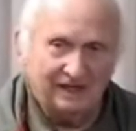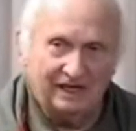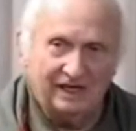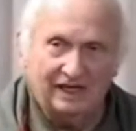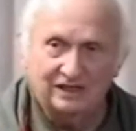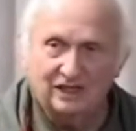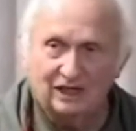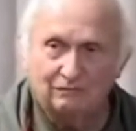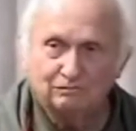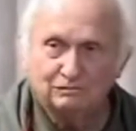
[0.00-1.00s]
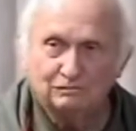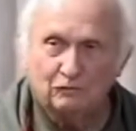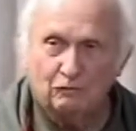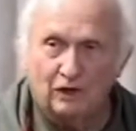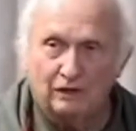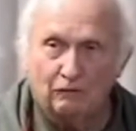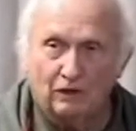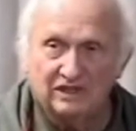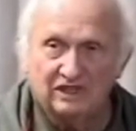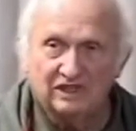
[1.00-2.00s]
And uh, one,
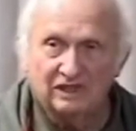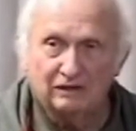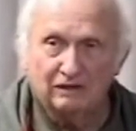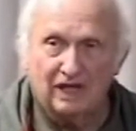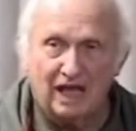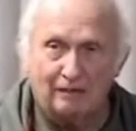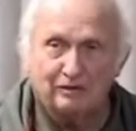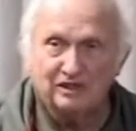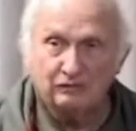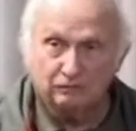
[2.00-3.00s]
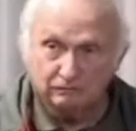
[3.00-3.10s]
one thing that happened